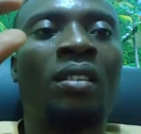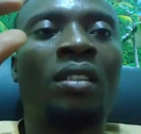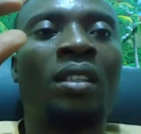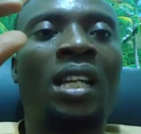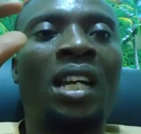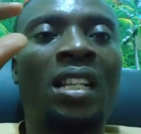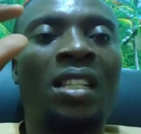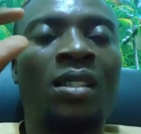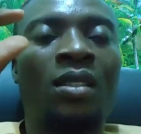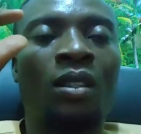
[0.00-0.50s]

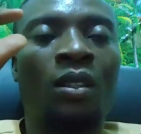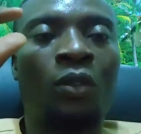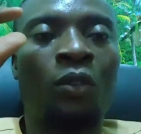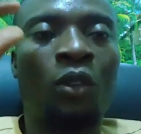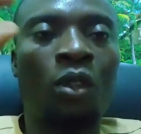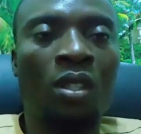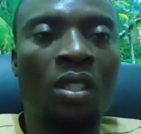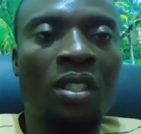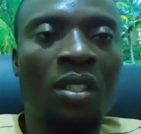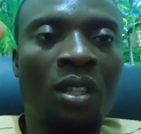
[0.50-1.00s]
That's the
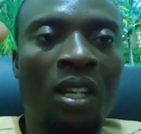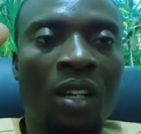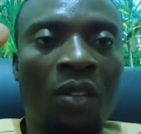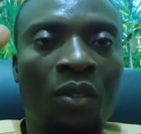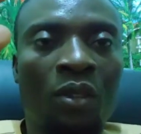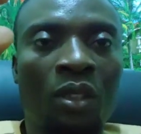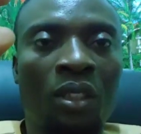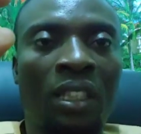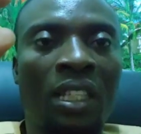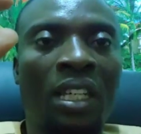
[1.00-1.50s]
first thing you have
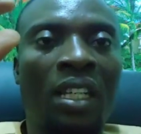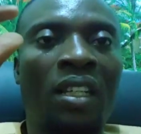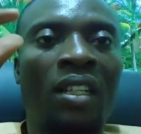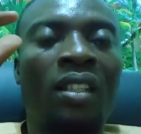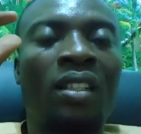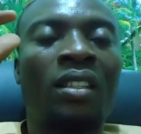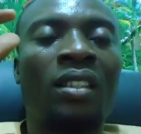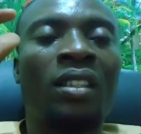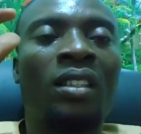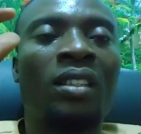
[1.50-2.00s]
to take.
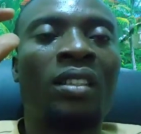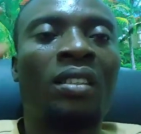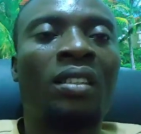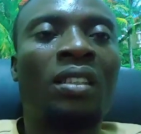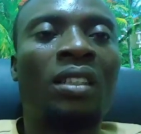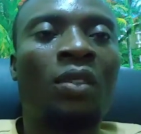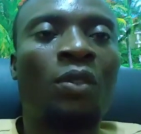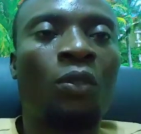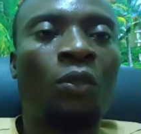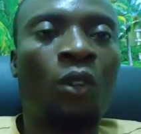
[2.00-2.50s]

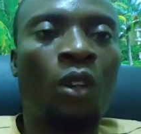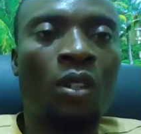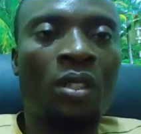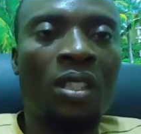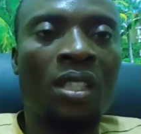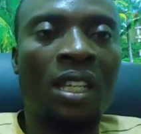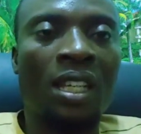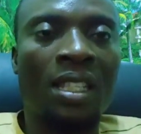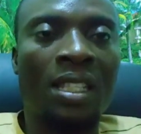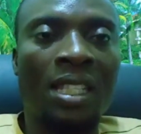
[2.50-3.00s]
The font
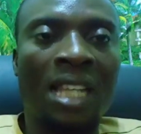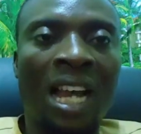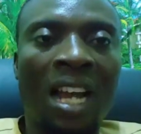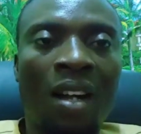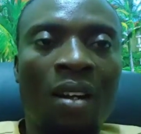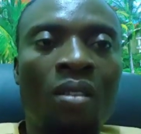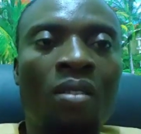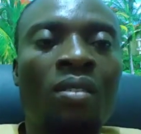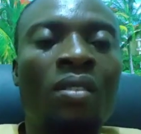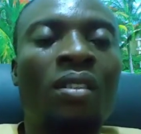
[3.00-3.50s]

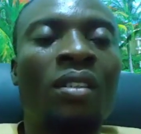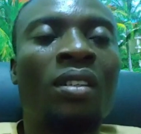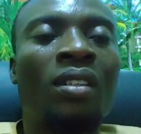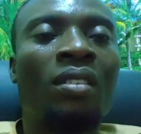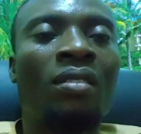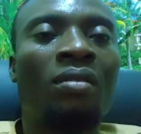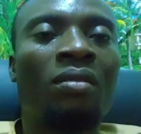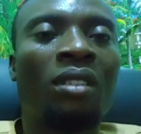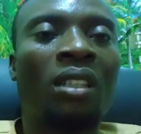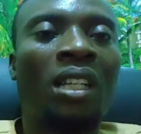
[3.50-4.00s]
style,
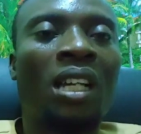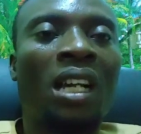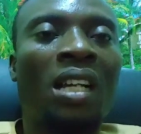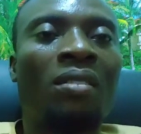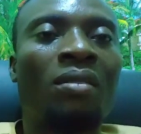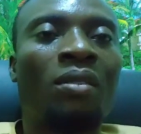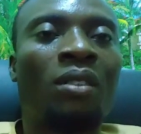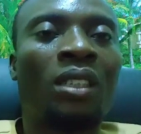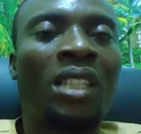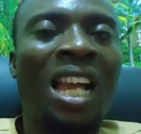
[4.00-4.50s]
you
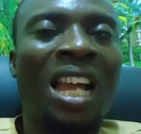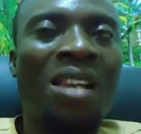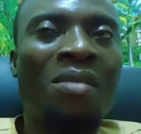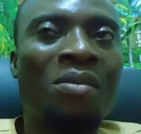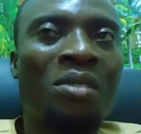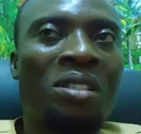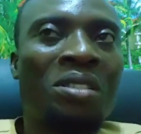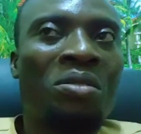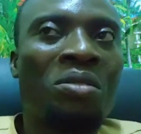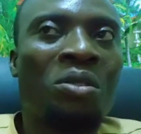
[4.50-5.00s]
can
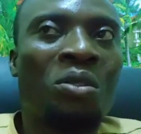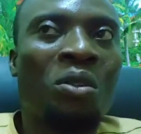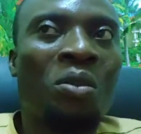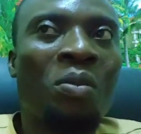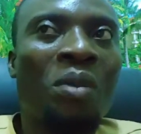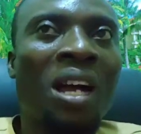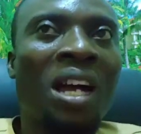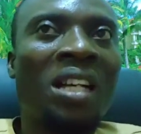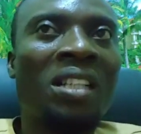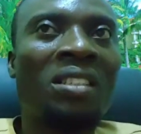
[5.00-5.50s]
Times New
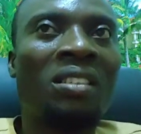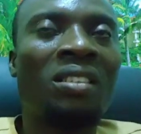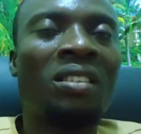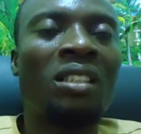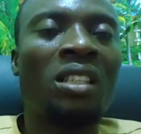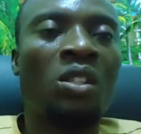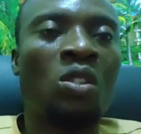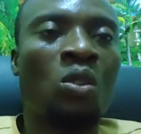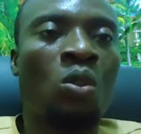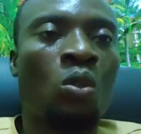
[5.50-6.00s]
Roman
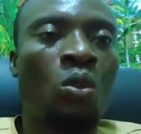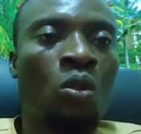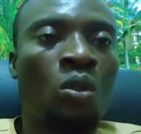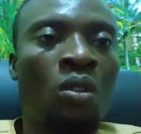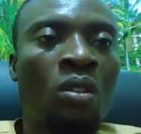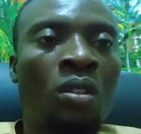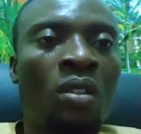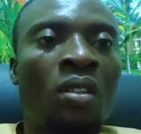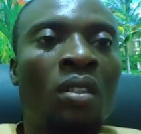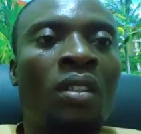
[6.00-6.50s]
is
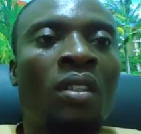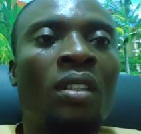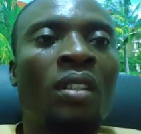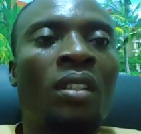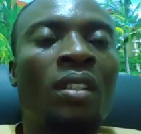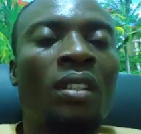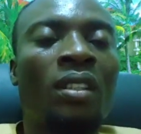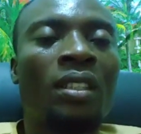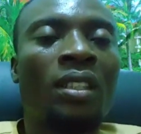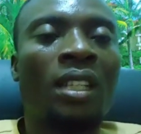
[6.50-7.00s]
cool.
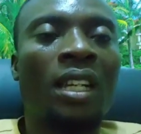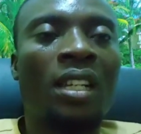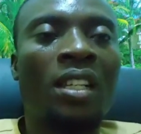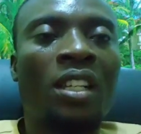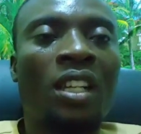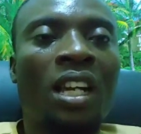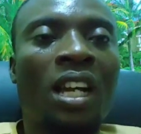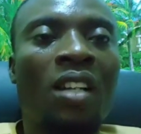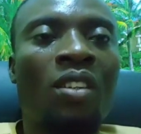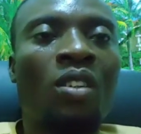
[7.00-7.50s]
Then
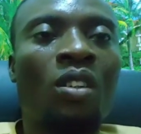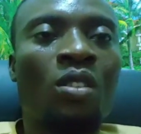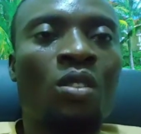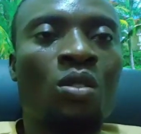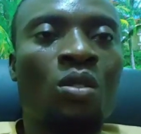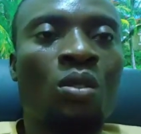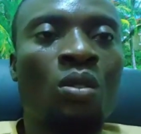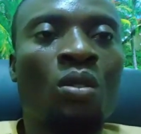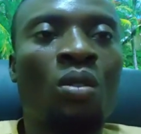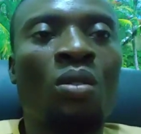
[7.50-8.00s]

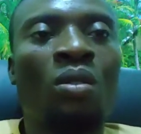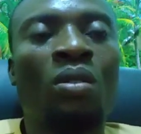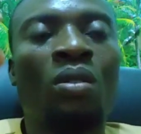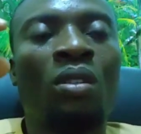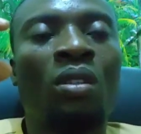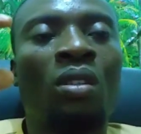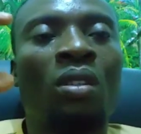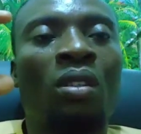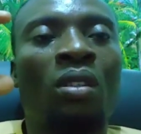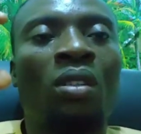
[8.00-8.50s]

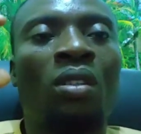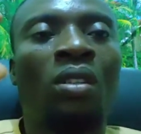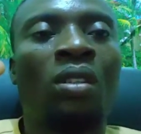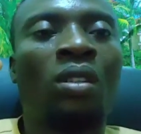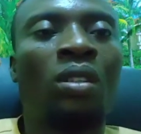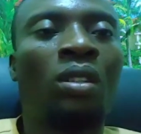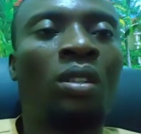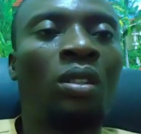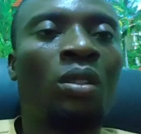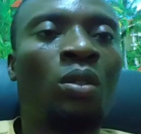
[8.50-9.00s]

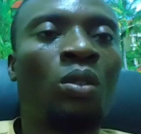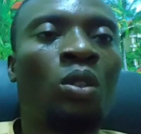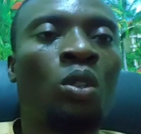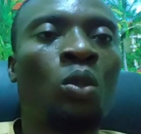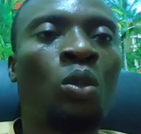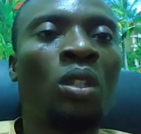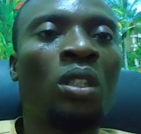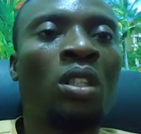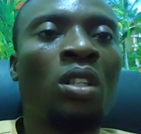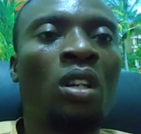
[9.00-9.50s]

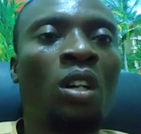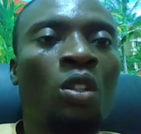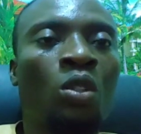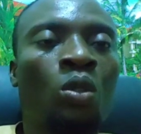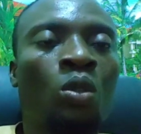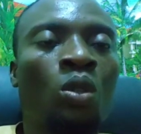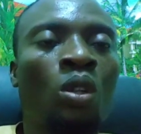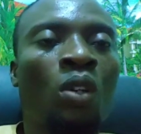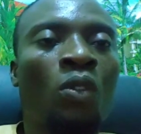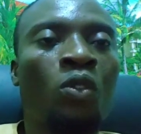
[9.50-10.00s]
you would
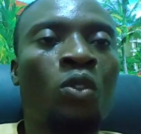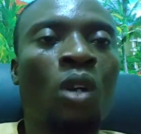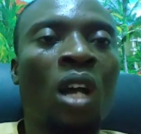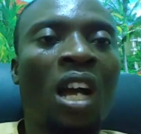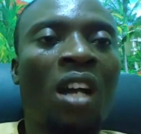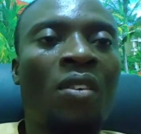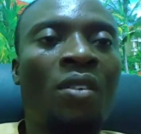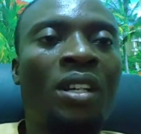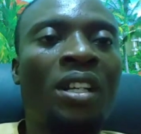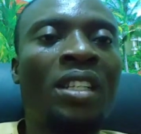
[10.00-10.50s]
also love to
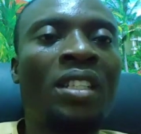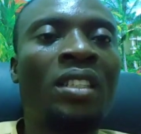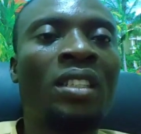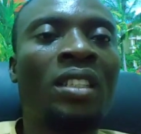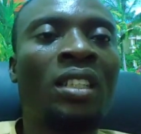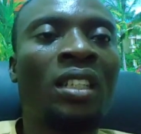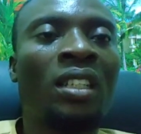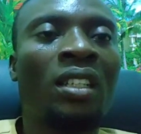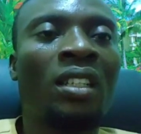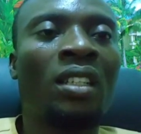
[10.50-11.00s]

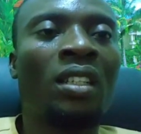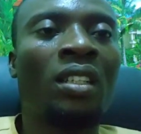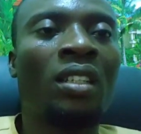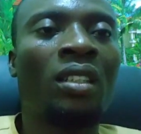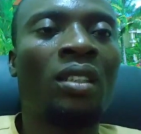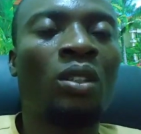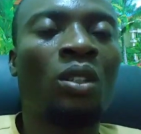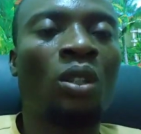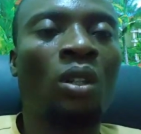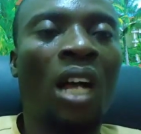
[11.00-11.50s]
arrange
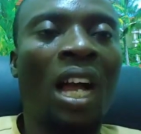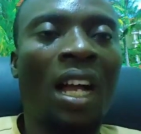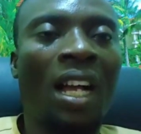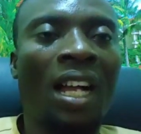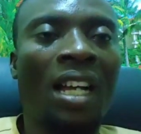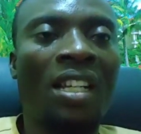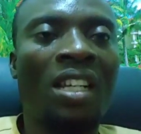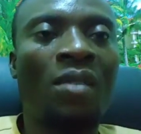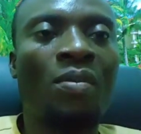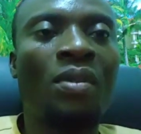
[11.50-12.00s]
your
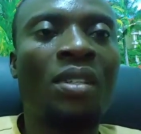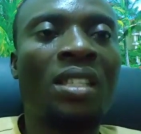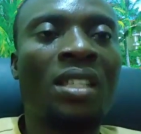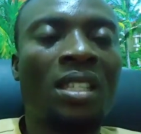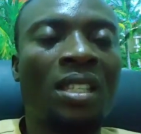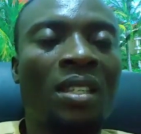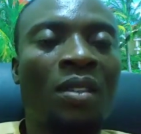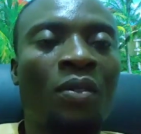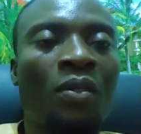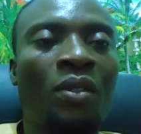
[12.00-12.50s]
academic
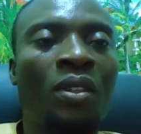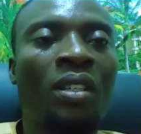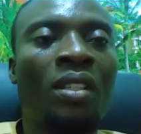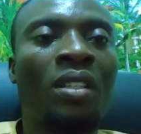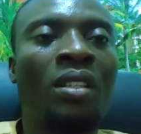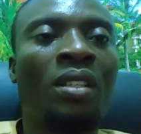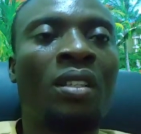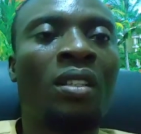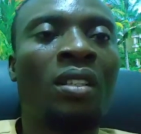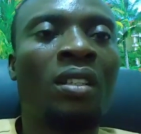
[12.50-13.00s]
CV.